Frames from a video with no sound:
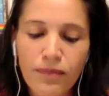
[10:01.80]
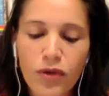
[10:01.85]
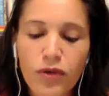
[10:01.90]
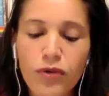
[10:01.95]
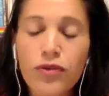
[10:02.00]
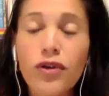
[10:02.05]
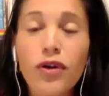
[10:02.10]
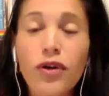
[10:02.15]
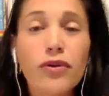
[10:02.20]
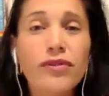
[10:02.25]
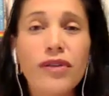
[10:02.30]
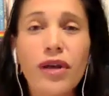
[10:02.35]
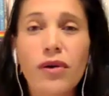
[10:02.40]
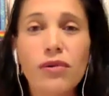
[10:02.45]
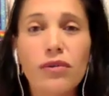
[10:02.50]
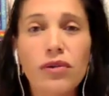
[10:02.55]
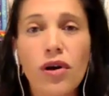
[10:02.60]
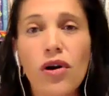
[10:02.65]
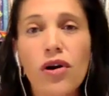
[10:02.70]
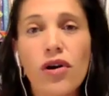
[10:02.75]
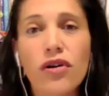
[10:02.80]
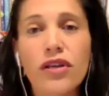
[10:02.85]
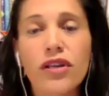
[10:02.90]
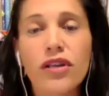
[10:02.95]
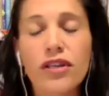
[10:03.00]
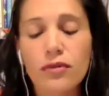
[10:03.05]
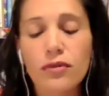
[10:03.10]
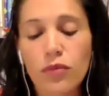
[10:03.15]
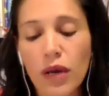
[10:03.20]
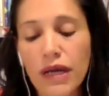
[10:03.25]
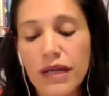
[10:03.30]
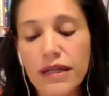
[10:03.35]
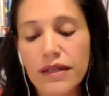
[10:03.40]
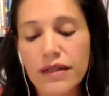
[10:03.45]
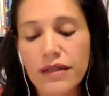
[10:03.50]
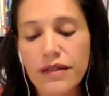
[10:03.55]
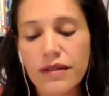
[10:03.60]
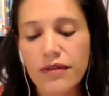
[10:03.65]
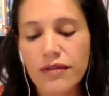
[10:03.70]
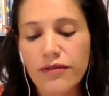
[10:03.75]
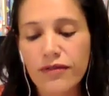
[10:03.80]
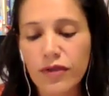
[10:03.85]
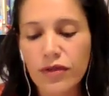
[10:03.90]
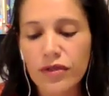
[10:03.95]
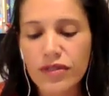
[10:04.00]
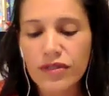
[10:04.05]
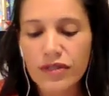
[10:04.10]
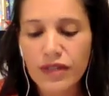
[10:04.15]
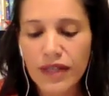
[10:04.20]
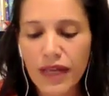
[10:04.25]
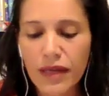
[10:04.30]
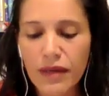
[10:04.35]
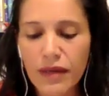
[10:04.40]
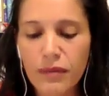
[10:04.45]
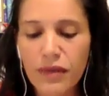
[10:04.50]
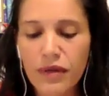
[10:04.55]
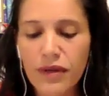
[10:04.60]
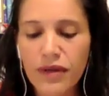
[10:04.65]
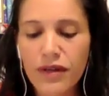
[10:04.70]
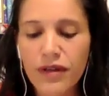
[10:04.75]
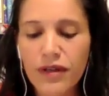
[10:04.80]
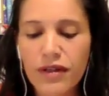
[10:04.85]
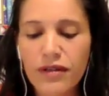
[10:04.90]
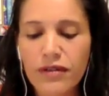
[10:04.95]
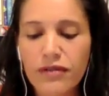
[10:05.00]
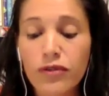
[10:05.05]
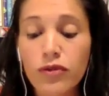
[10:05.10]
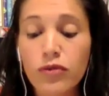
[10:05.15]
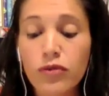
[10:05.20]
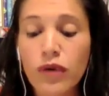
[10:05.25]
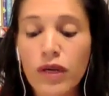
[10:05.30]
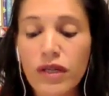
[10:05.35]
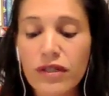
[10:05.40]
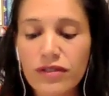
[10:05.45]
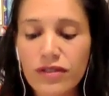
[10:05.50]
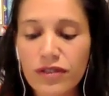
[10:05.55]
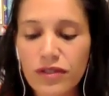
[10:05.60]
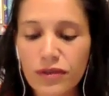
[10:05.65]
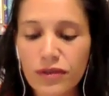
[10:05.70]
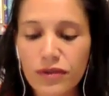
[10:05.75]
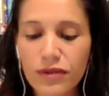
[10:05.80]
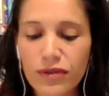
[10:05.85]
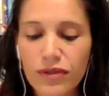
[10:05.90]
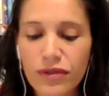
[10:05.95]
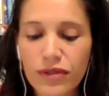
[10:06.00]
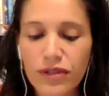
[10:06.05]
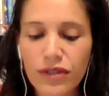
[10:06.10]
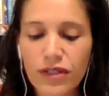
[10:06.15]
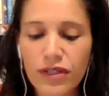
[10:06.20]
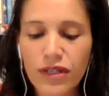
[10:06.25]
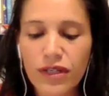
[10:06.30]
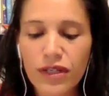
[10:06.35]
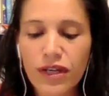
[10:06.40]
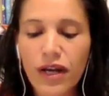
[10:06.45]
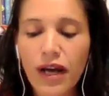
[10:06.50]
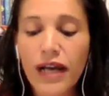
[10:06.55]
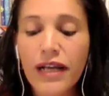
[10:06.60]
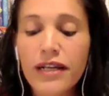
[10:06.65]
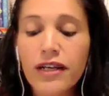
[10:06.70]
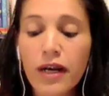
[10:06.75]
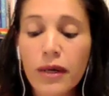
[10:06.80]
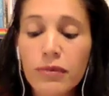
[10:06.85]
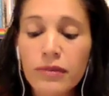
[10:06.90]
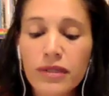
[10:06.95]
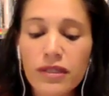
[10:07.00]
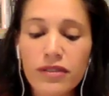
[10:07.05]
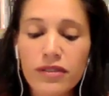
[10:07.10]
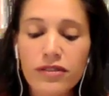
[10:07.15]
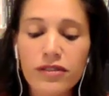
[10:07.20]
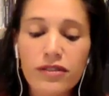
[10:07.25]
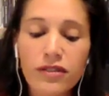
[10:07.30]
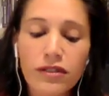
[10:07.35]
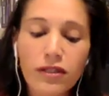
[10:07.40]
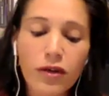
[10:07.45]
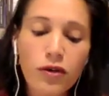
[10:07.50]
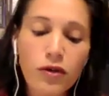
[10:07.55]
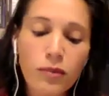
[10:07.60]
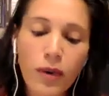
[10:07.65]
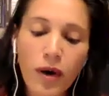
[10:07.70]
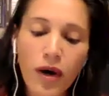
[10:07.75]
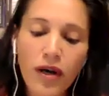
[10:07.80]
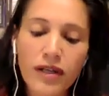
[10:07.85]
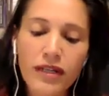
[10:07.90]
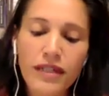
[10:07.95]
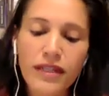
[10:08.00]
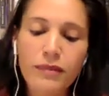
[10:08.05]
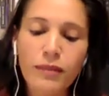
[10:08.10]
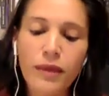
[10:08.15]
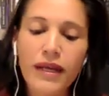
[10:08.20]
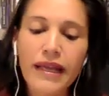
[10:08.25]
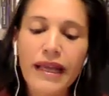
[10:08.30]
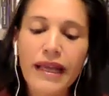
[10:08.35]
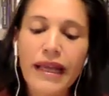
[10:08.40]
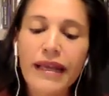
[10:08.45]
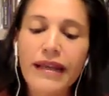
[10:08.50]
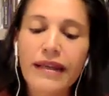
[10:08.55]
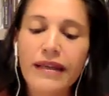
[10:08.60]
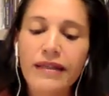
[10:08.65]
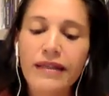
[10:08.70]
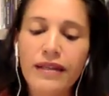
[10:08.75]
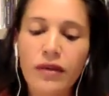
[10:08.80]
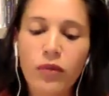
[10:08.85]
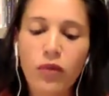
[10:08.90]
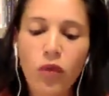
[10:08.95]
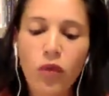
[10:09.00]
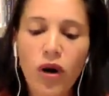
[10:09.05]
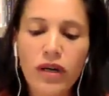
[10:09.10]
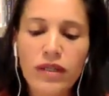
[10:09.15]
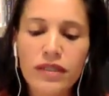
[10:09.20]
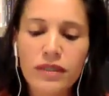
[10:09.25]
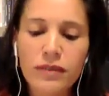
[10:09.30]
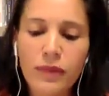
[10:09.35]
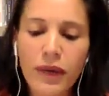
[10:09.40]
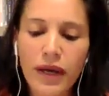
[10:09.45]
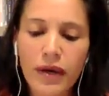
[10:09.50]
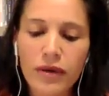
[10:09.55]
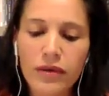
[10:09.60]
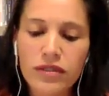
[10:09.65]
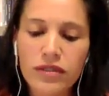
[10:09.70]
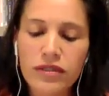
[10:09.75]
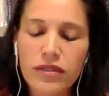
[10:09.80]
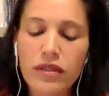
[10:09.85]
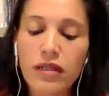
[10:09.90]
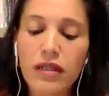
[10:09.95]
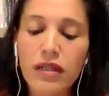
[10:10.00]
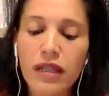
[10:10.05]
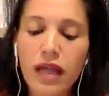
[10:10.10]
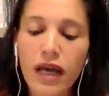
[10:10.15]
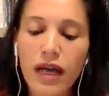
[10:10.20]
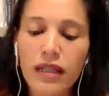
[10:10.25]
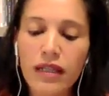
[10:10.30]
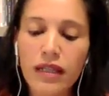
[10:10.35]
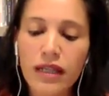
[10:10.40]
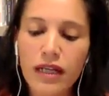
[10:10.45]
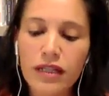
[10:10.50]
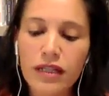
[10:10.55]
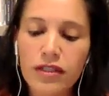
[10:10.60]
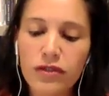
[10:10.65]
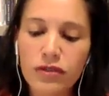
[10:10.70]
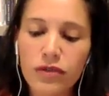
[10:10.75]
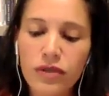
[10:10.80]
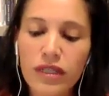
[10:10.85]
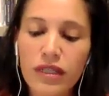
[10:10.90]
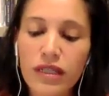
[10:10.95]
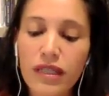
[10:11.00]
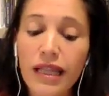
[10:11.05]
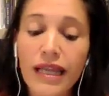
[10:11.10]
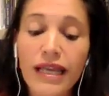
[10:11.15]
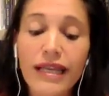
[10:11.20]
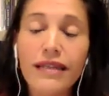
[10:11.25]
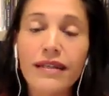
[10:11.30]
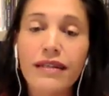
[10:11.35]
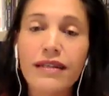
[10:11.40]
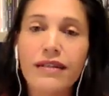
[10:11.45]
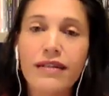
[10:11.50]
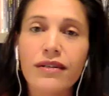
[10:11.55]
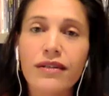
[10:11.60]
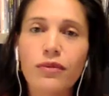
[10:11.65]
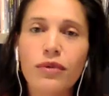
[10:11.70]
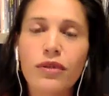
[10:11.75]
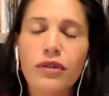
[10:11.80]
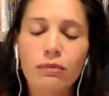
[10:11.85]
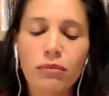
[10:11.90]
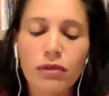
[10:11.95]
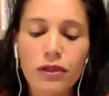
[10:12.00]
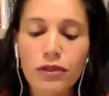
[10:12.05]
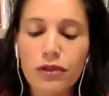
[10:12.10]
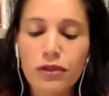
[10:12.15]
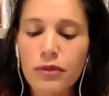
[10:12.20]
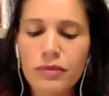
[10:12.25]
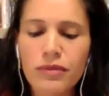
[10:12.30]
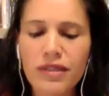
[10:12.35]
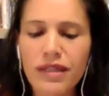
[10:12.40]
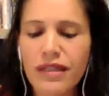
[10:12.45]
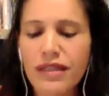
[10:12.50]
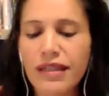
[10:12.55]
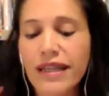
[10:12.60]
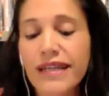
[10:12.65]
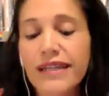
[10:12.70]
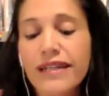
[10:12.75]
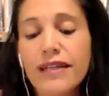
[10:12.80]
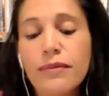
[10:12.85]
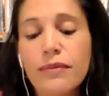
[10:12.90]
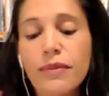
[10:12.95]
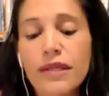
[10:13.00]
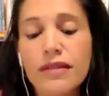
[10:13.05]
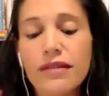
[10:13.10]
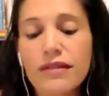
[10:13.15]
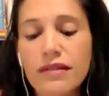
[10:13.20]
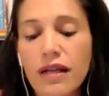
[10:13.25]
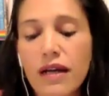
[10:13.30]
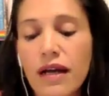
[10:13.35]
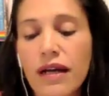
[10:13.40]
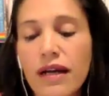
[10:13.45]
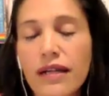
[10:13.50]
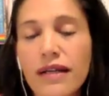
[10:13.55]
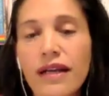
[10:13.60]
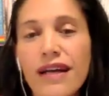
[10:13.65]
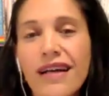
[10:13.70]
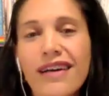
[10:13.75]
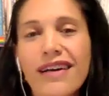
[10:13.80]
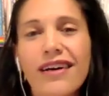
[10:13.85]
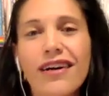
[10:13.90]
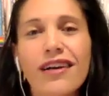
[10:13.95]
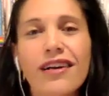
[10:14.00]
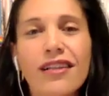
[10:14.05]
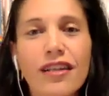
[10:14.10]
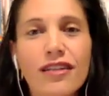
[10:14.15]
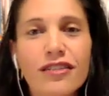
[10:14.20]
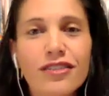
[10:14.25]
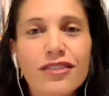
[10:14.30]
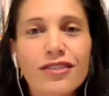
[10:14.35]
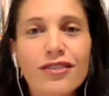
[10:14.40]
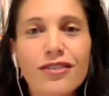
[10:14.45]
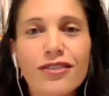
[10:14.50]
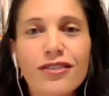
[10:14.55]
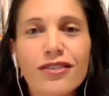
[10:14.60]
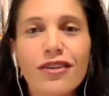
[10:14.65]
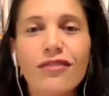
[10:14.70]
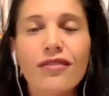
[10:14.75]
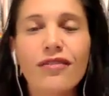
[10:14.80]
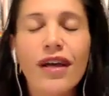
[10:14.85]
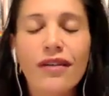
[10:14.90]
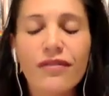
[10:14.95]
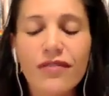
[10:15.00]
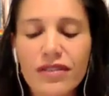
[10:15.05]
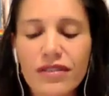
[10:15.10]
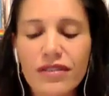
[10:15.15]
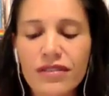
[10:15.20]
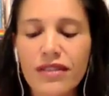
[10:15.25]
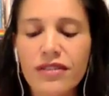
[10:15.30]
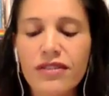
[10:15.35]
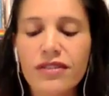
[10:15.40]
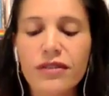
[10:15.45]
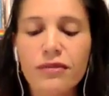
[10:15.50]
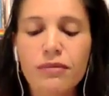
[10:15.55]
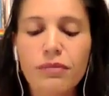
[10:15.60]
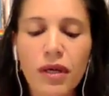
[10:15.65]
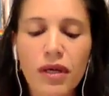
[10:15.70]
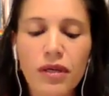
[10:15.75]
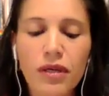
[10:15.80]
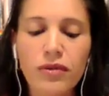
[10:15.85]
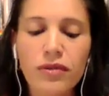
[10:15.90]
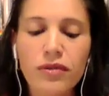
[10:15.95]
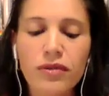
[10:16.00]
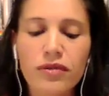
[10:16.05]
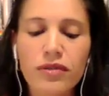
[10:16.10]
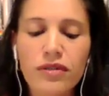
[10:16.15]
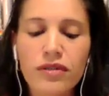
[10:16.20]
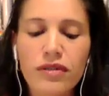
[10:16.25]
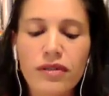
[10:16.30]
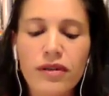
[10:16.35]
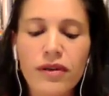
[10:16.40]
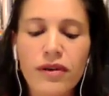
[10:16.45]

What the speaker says: Who knows how long he waited for escape, for rescue? I cupped his slow body in my hand and walked him out to the lilac tree laden with blooms and laid him inside a cluster of heavy scented petals.